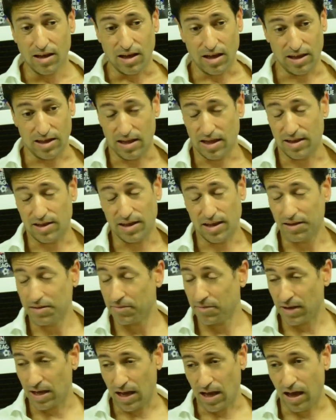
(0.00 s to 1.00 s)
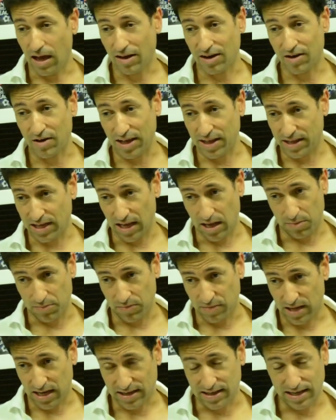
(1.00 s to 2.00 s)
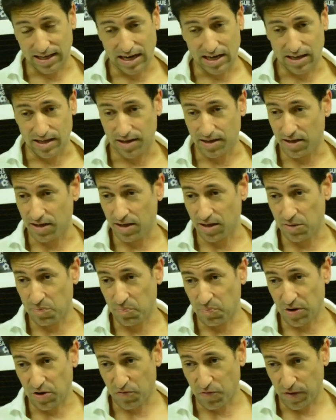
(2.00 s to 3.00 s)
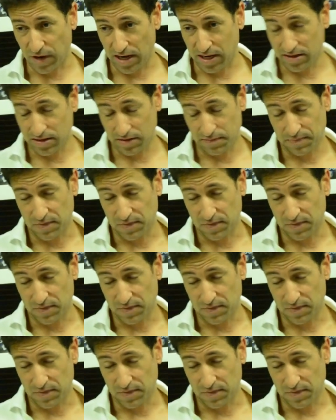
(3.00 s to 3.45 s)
And they did a great game, tactically perfect.